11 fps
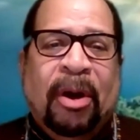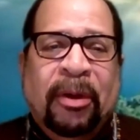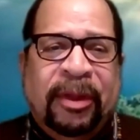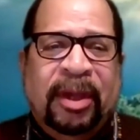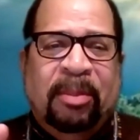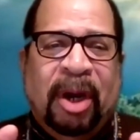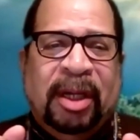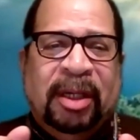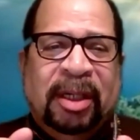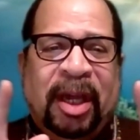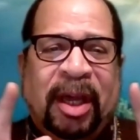he brought
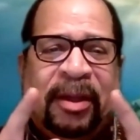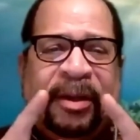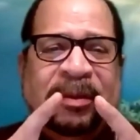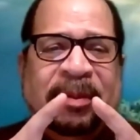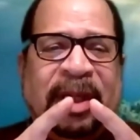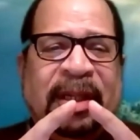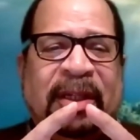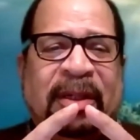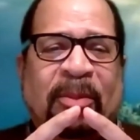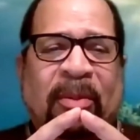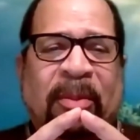together in this
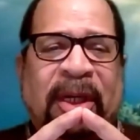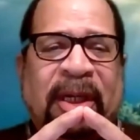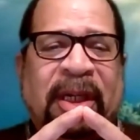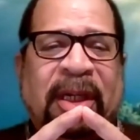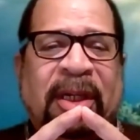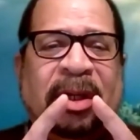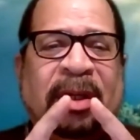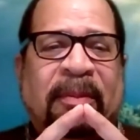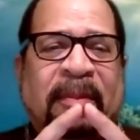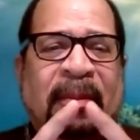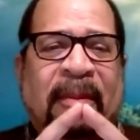moment in Diksha,
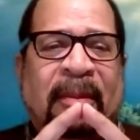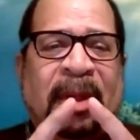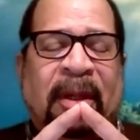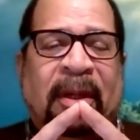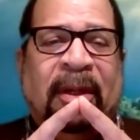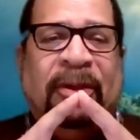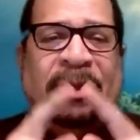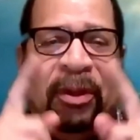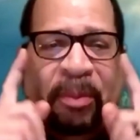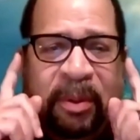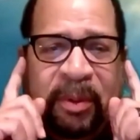so
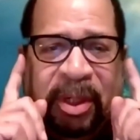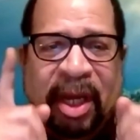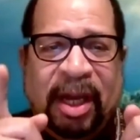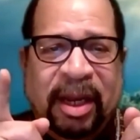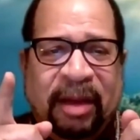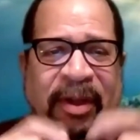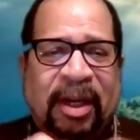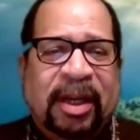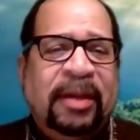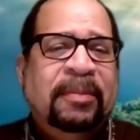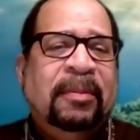that we would not have
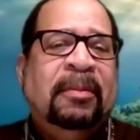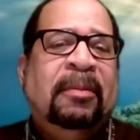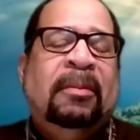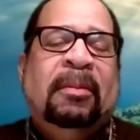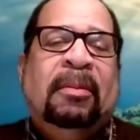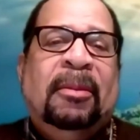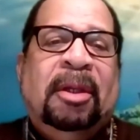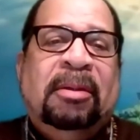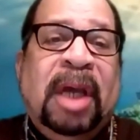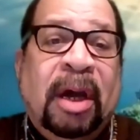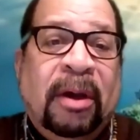any
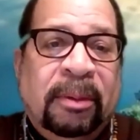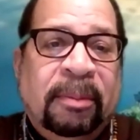doubt